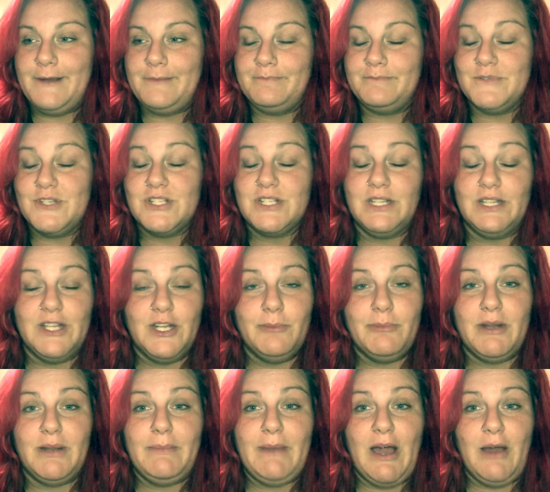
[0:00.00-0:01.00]
Just a little
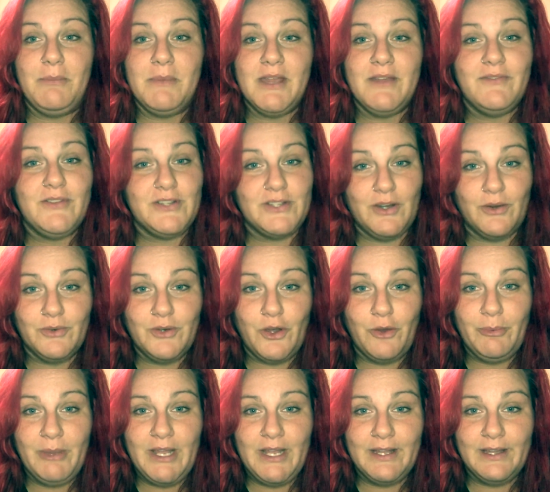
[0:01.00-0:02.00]
bit about me if you don't know
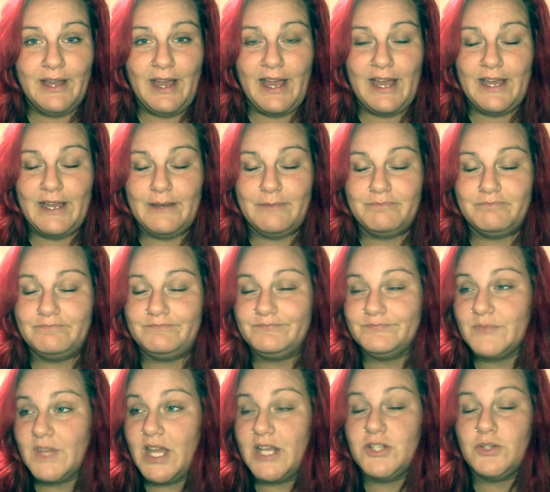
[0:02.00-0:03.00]
me. I'm
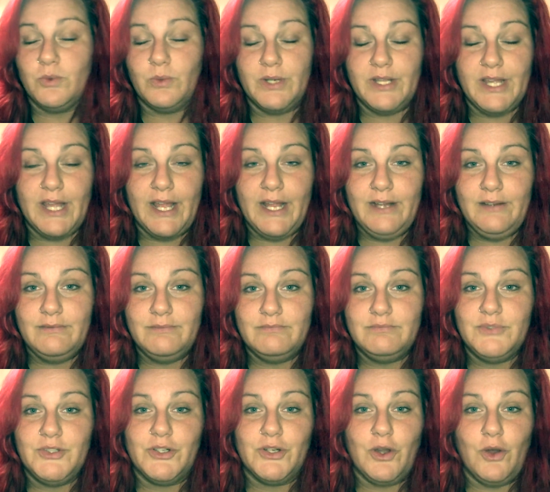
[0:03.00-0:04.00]
a
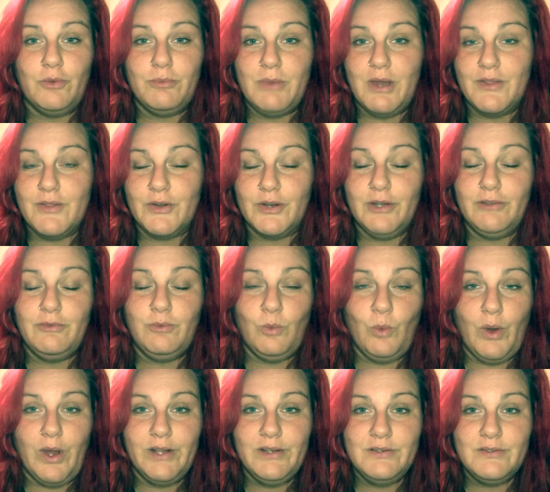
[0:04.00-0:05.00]
28-year-old mother of
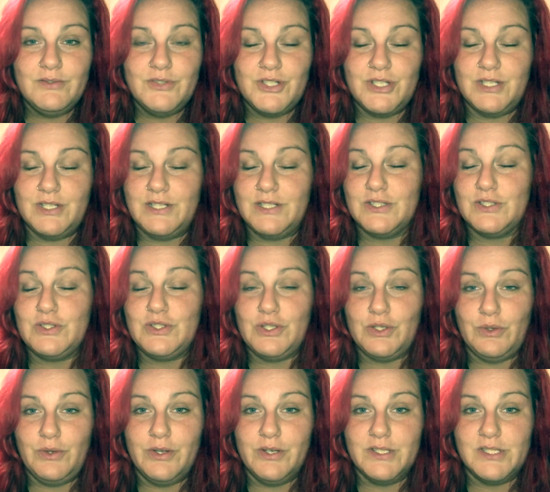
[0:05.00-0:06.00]
one. She's 2
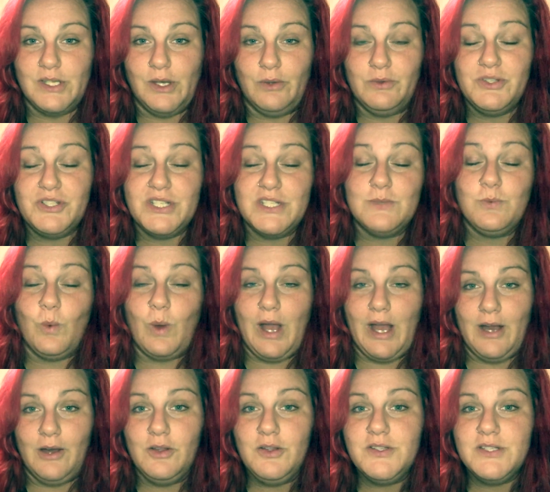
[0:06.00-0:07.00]
years old. She's
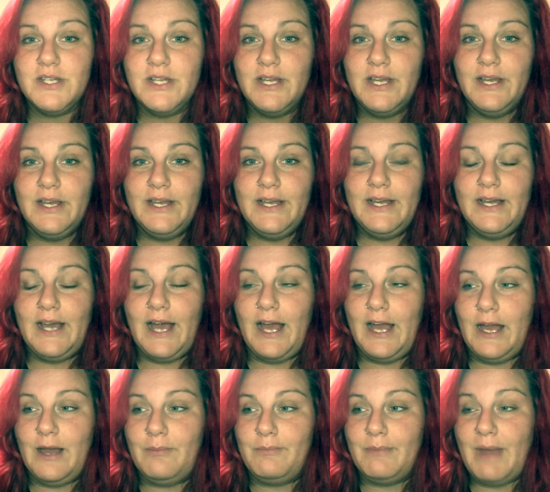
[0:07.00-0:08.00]
wild.
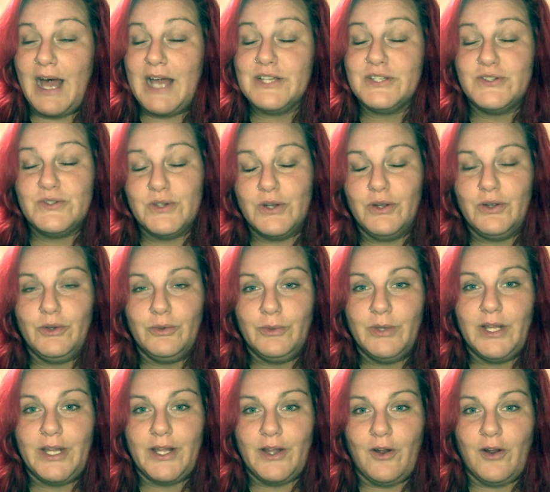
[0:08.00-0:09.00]
I struggle
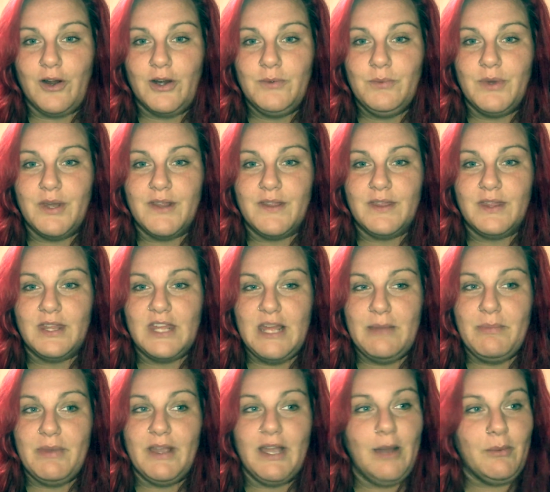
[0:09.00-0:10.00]
really hard with
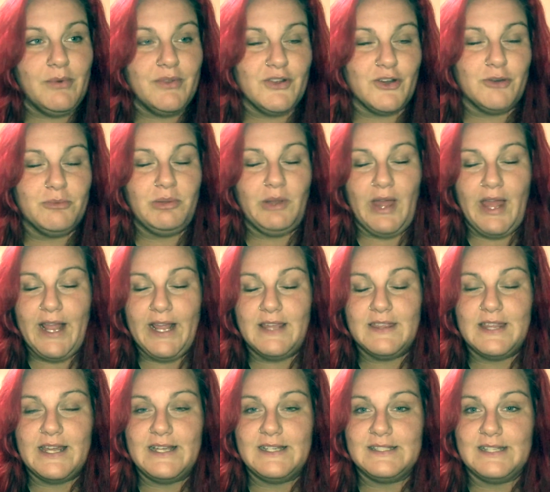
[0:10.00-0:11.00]
keeping up with her playing and
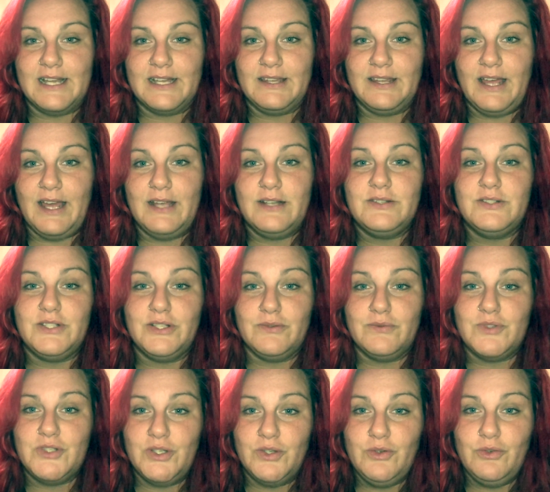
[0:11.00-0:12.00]
things like that due
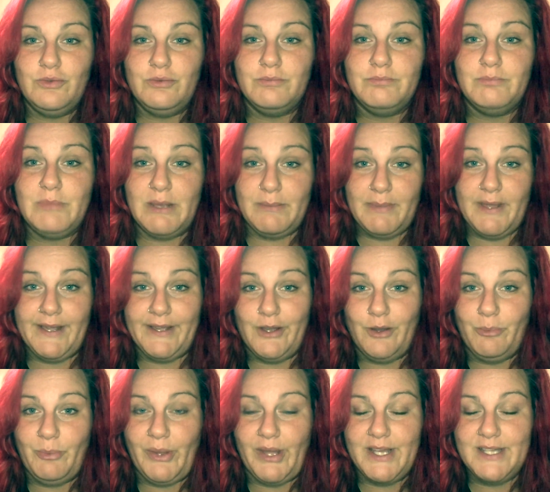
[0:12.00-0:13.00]
to me being
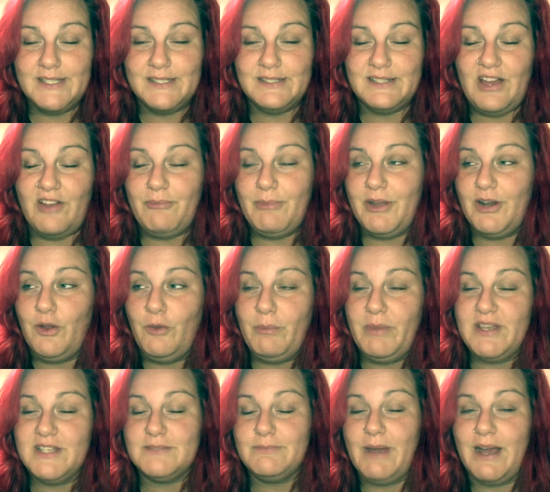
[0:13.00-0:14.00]
obese. I've been
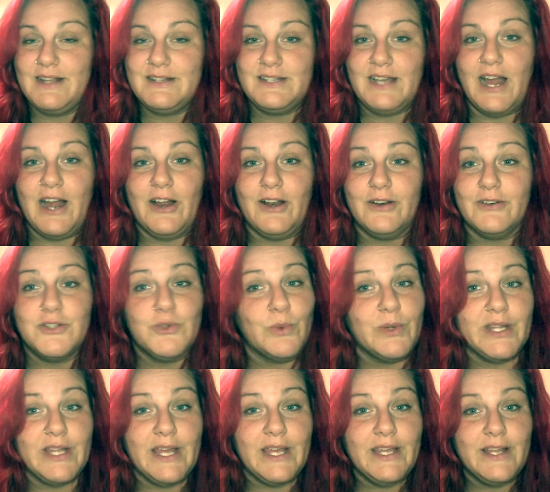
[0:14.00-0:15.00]
obese my entire
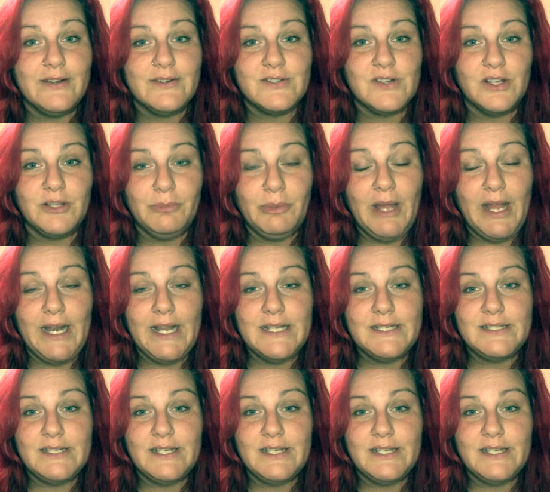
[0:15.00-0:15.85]
28 years on the planet.